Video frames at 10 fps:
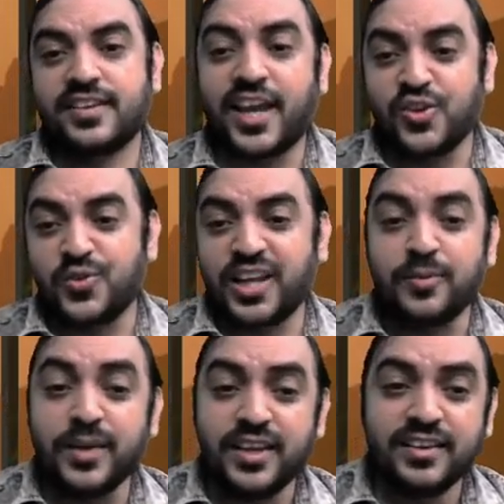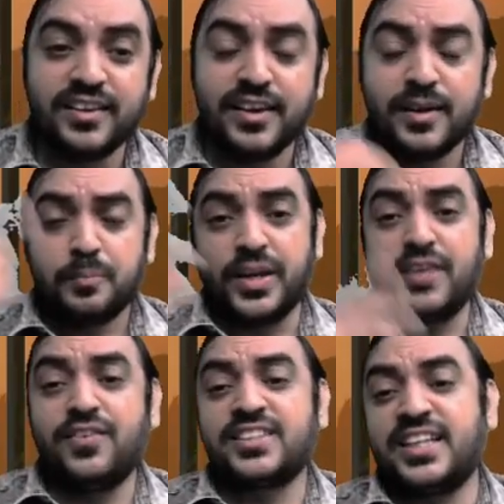Can you tell me?
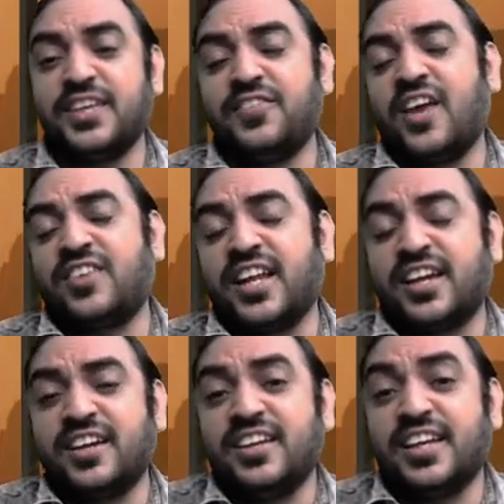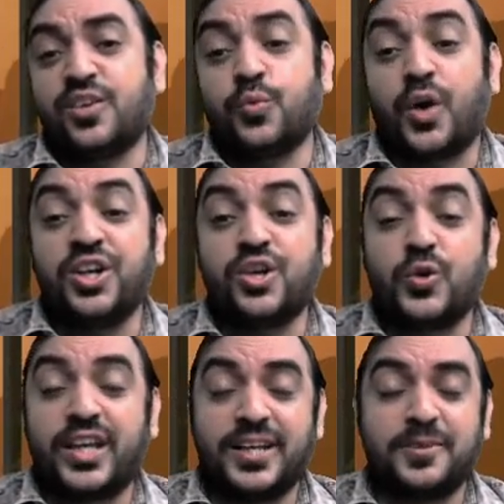Previously we have taken year 1
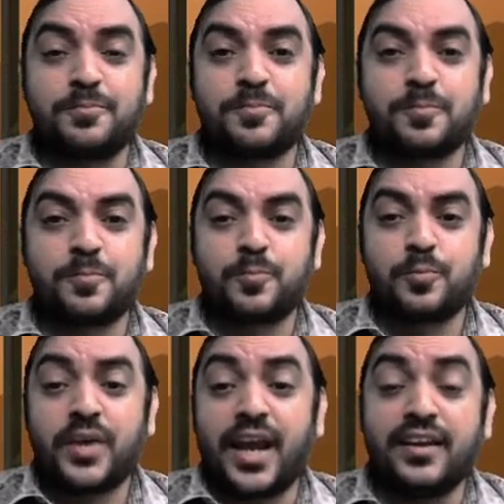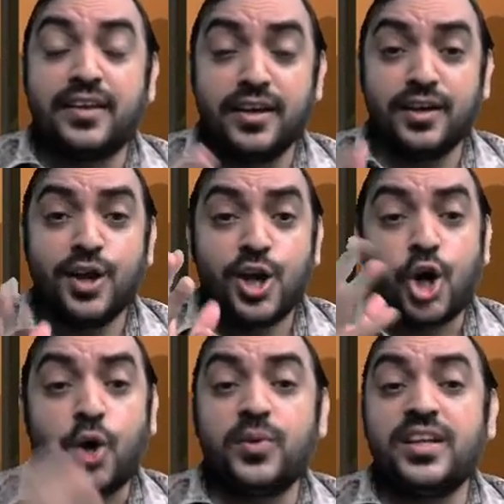to 10. And here
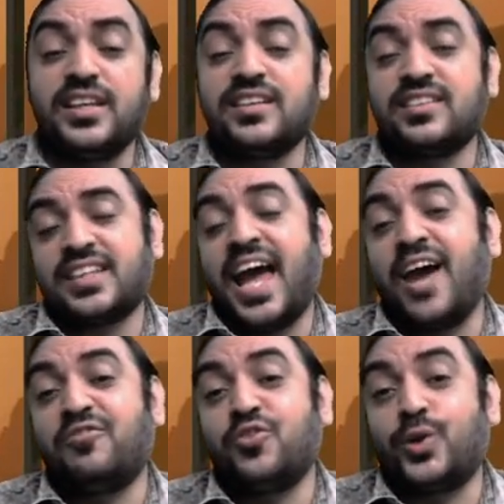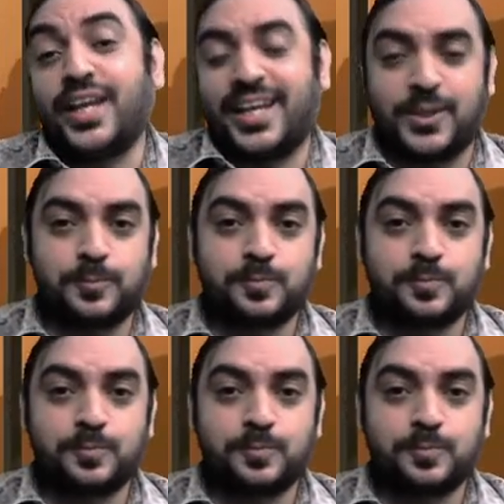how many years I have to take?